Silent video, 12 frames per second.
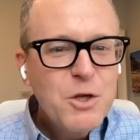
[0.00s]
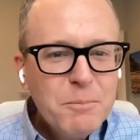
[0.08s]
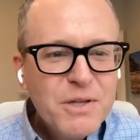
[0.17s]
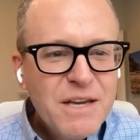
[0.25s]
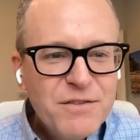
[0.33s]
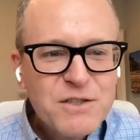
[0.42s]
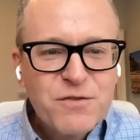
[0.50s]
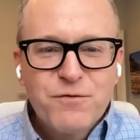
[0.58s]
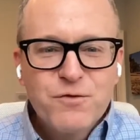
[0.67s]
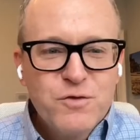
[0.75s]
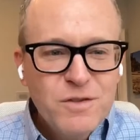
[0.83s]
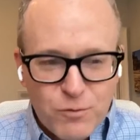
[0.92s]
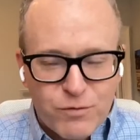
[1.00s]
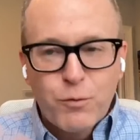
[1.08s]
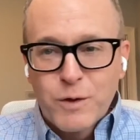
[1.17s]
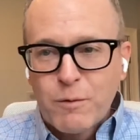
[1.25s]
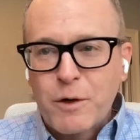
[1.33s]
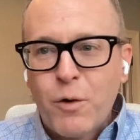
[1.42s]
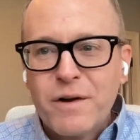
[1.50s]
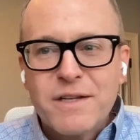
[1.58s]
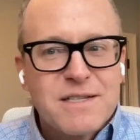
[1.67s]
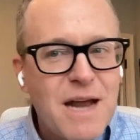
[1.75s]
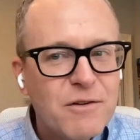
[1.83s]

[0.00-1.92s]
You believe we're recording this